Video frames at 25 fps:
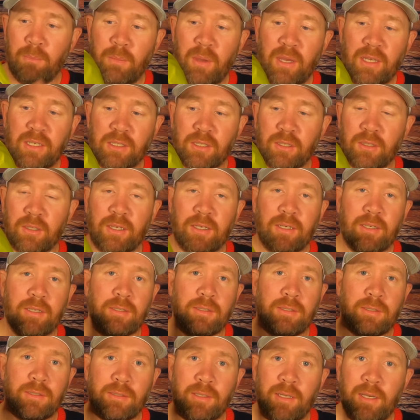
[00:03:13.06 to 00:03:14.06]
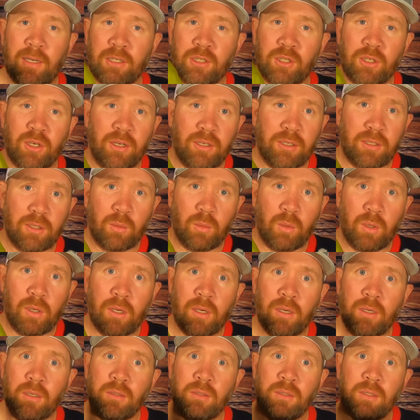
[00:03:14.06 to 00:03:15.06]
base layers, extra
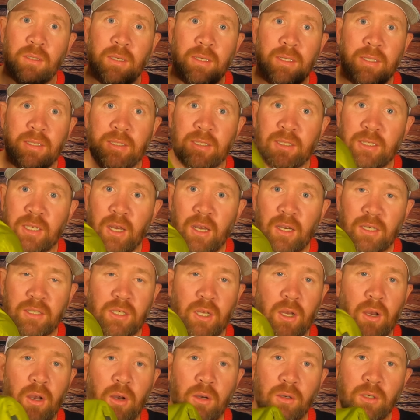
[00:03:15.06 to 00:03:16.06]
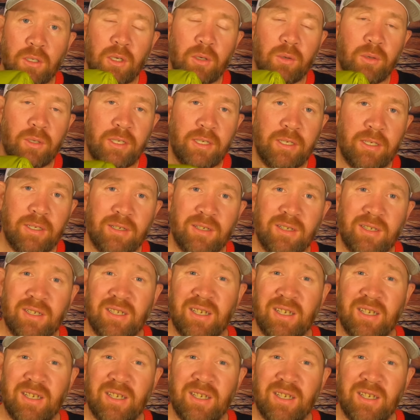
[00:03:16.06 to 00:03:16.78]
underwear, socks all go in here.